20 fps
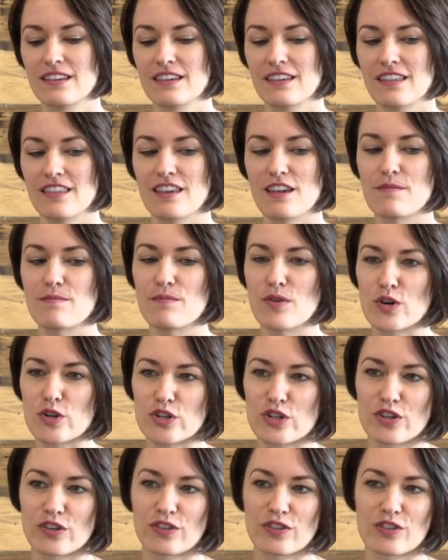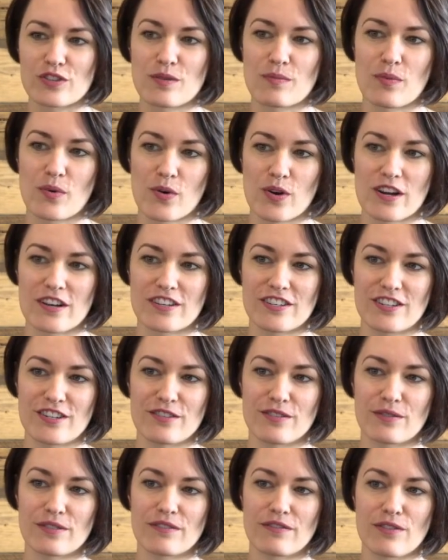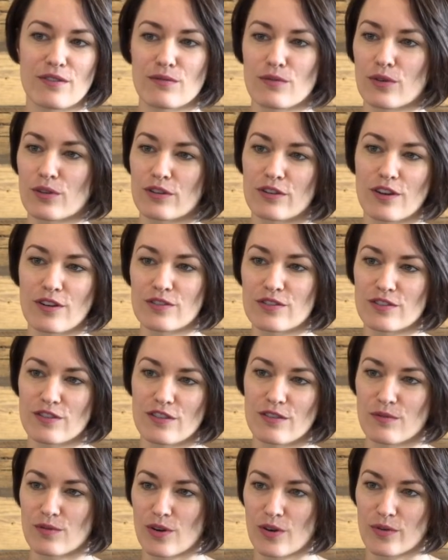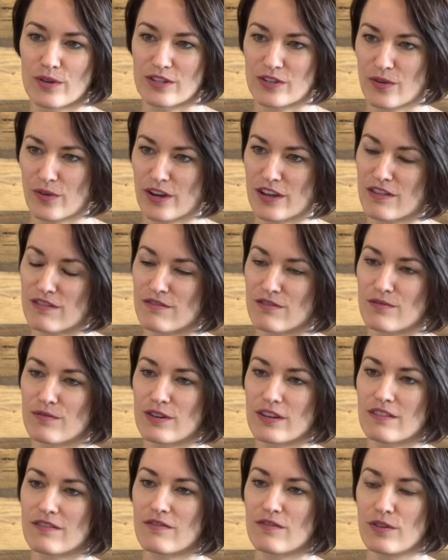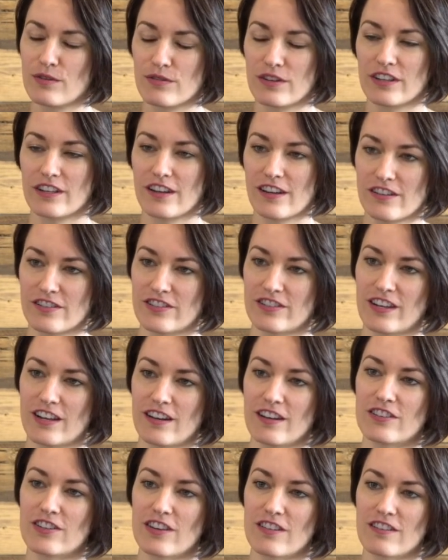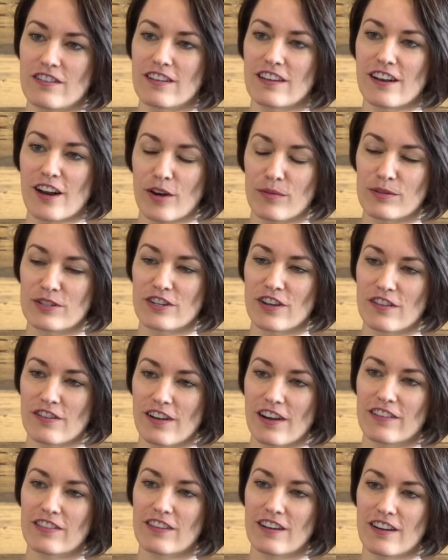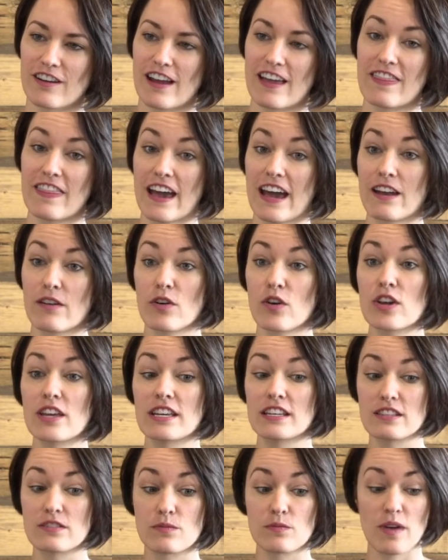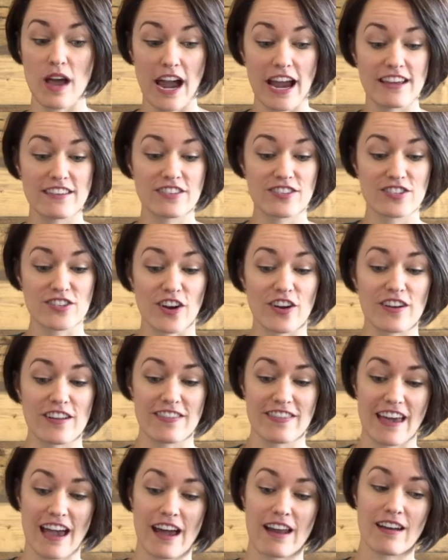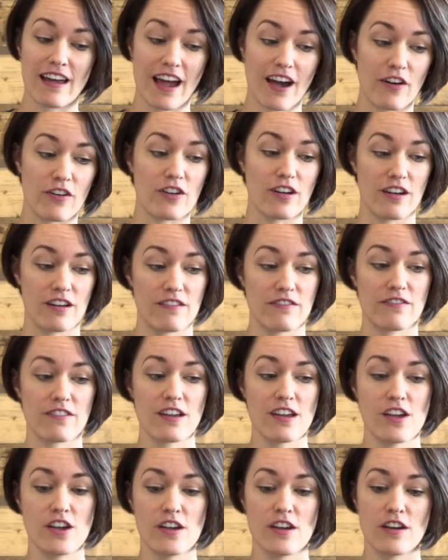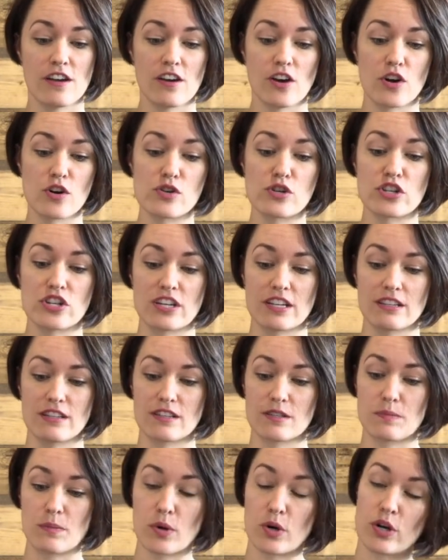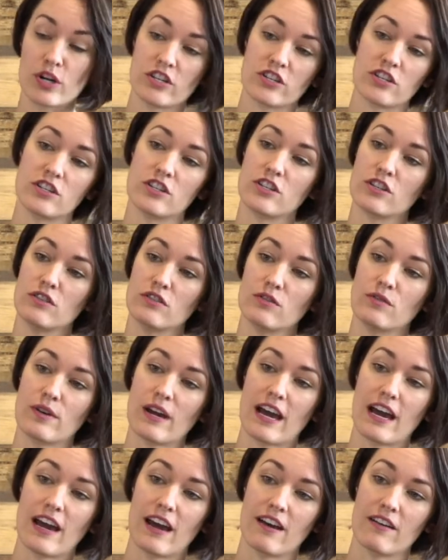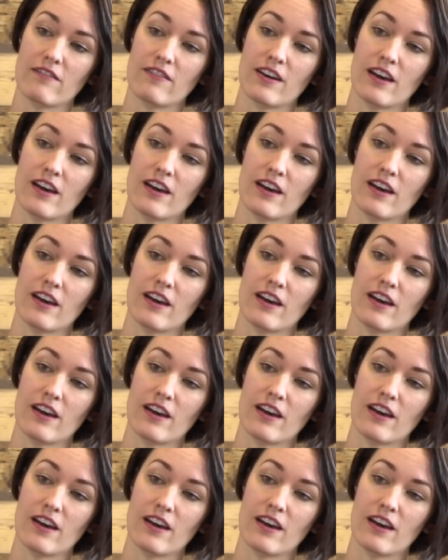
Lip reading: the emotional support too of the roller coaster that we're always going through. We really understand each other and can help each other out there. And that is, I started that out of Ocean's push to have a